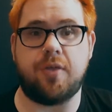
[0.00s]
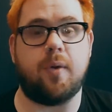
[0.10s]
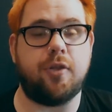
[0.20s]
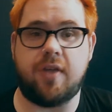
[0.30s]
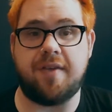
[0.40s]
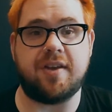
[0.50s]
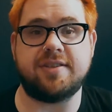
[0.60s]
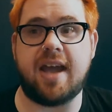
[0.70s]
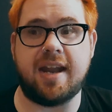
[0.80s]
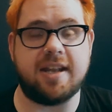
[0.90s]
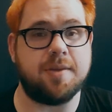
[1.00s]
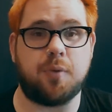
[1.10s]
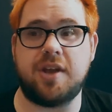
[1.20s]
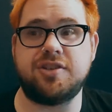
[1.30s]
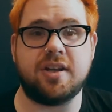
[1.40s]
whether they have anxiety,
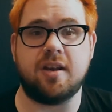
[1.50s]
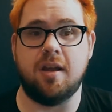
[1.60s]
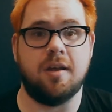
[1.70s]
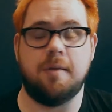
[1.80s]
depression,